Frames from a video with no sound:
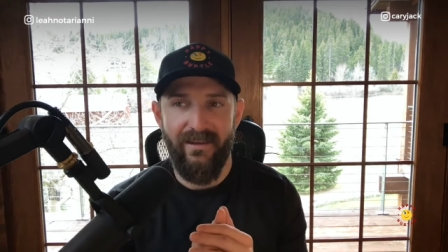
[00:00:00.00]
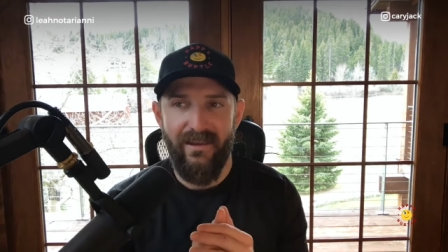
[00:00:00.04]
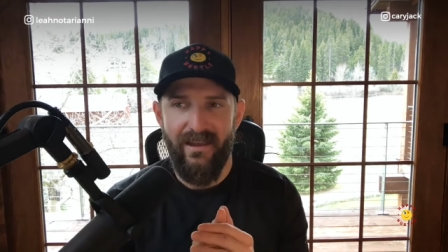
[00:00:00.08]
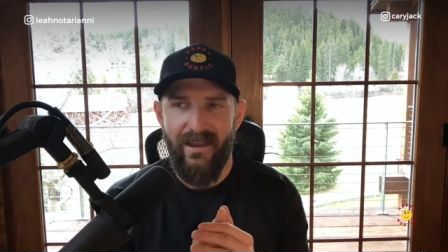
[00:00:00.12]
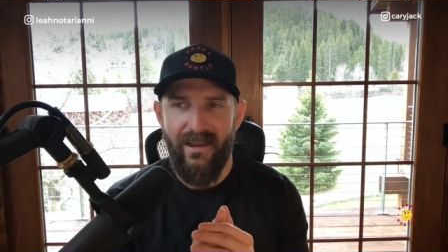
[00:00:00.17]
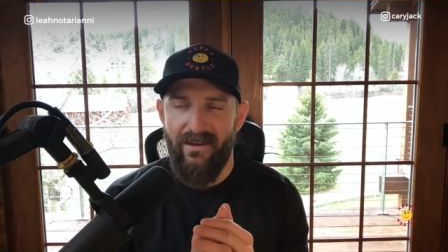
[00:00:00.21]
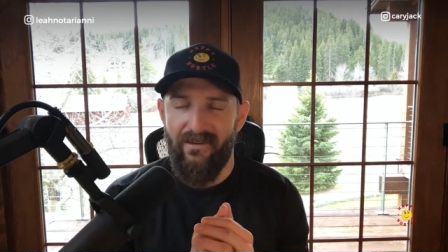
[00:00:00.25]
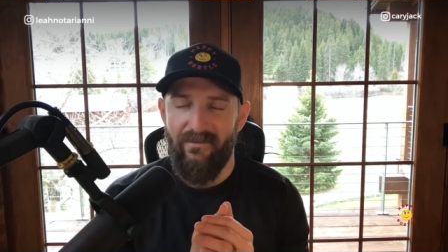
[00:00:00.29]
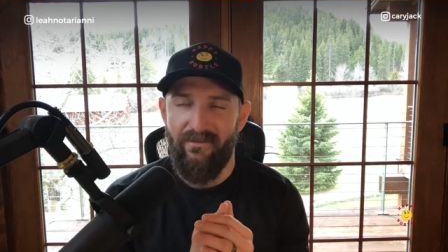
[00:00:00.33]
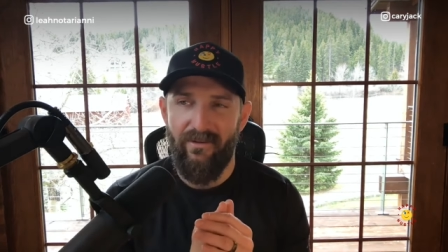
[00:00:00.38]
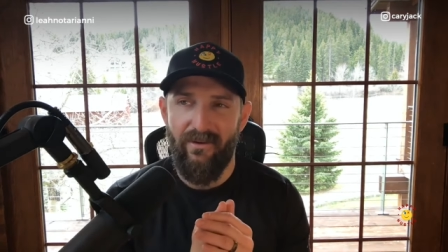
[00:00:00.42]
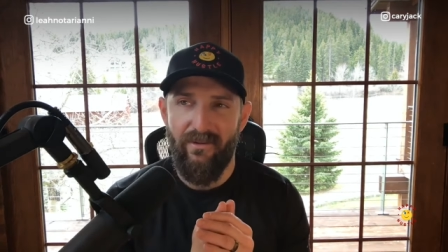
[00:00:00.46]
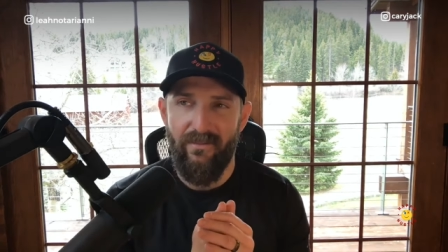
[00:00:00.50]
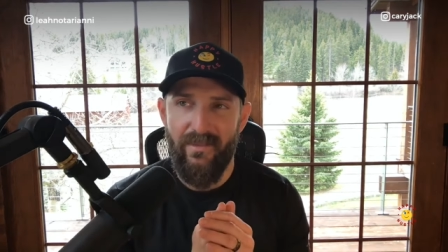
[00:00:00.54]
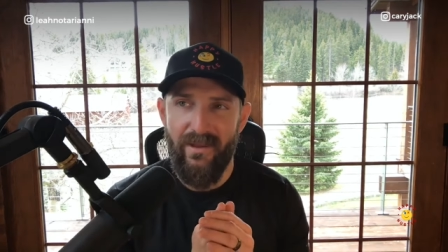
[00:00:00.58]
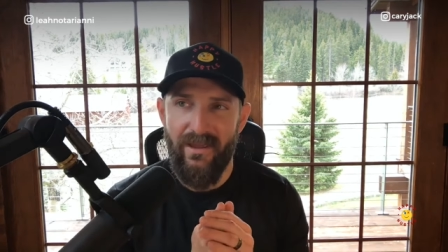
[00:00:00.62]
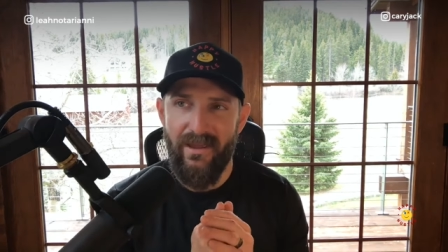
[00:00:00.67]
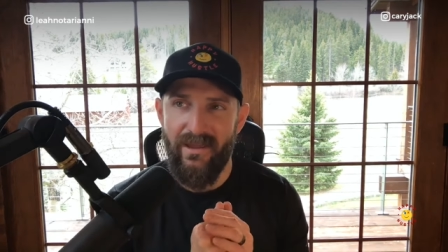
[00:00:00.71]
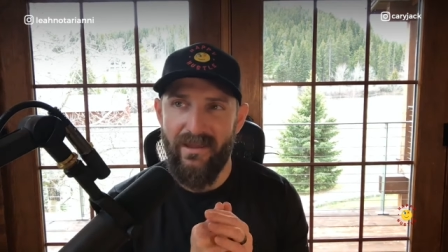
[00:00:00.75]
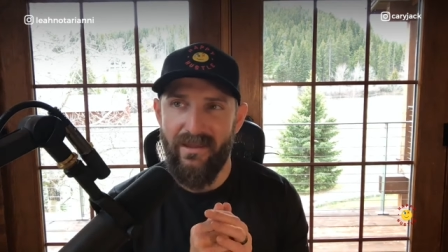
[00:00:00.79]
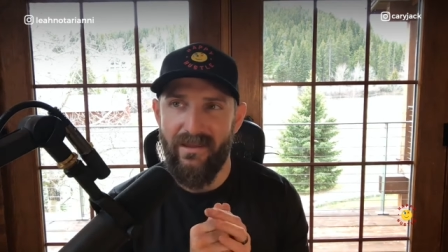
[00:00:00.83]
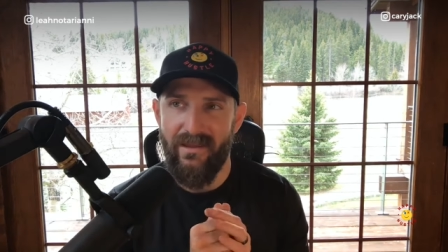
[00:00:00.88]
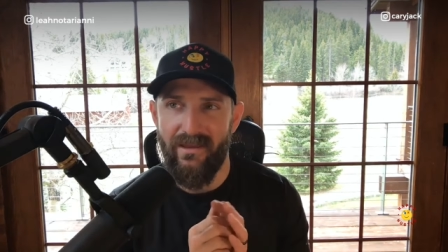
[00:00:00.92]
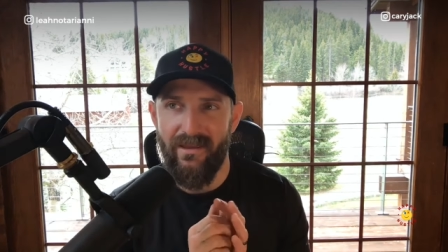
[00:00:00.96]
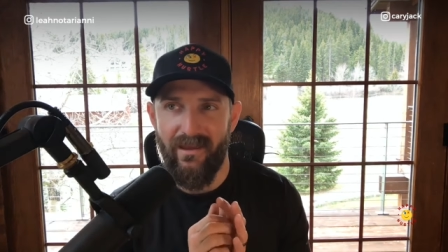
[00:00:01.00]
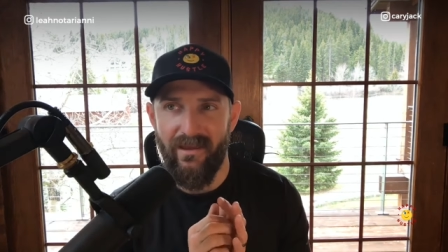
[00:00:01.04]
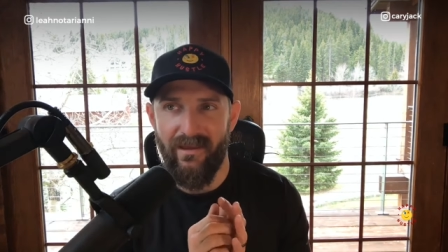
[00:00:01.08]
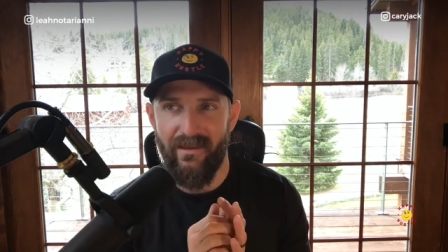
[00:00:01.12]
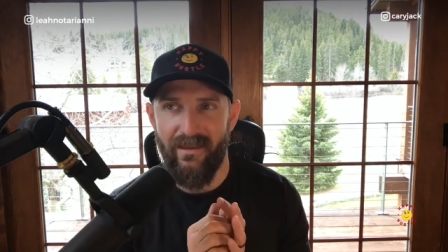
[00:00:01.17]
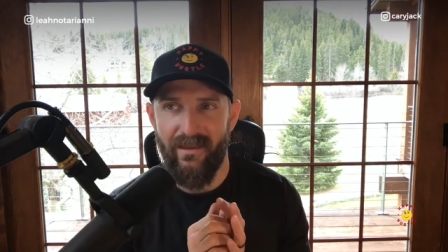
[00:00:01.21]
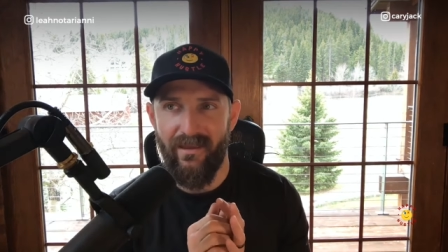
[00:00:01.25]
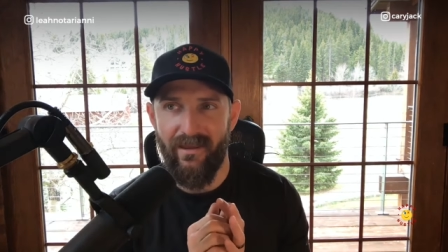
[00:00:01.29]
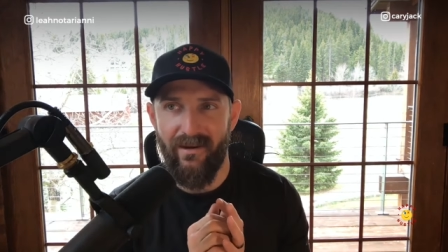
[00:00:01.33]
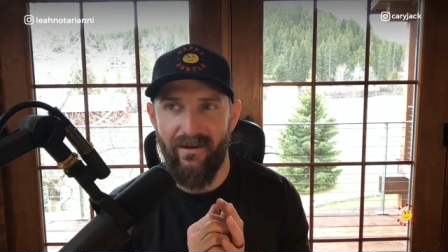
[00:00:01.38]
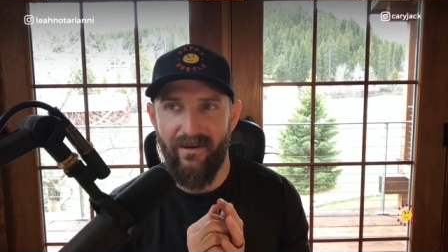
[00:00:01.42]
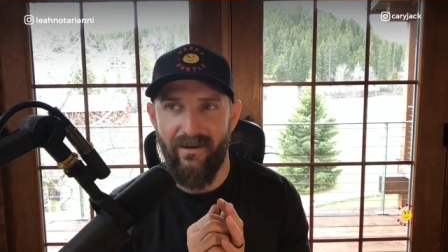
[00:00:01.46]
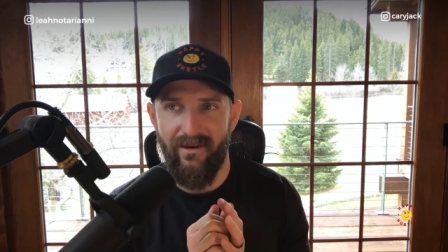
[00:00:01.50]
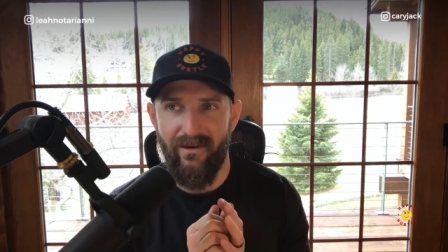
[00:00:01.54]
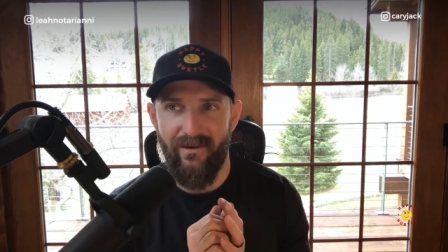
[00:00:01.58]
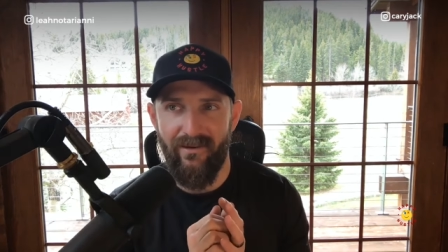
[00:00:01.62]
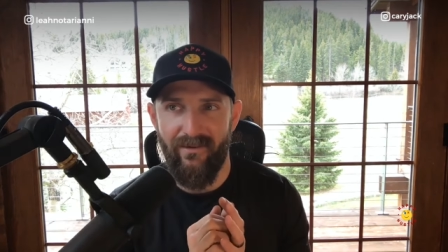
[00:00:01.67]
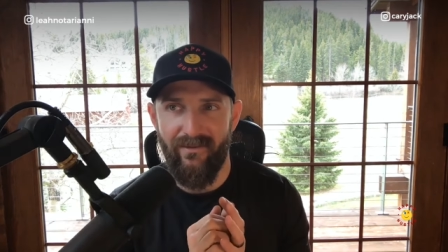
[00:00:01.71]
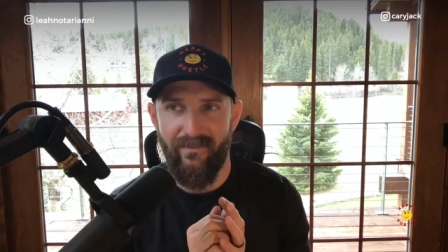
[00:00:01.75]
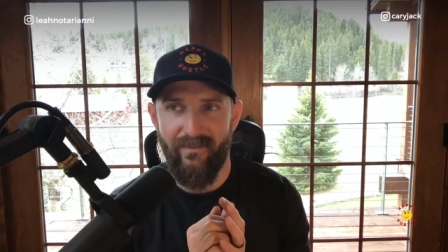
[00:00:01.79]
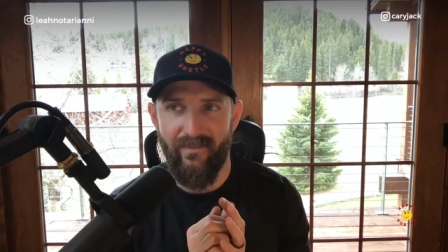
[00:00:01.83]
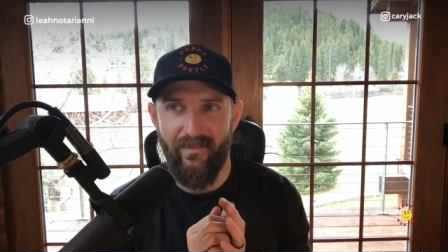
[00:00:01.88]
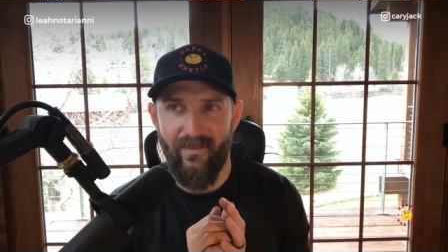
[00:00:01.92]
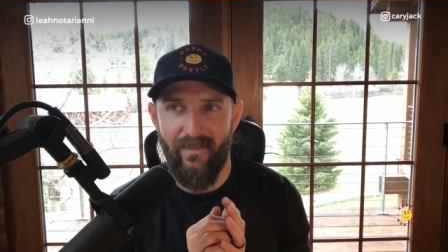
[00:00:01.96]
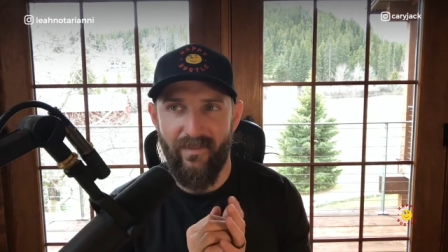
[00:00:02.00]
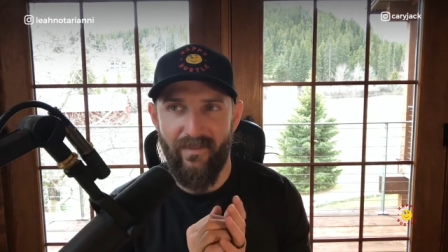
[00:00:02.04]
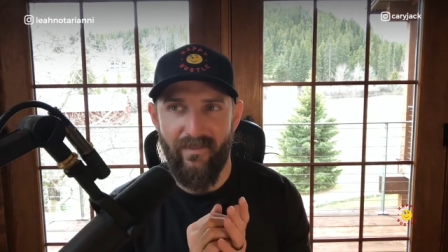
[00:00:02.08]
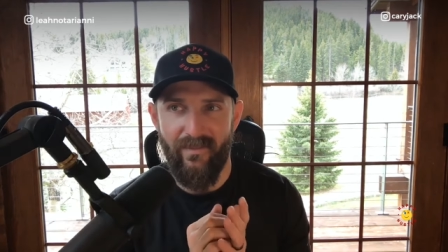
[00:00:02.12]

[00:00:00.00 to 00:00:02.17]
yeah. for me you know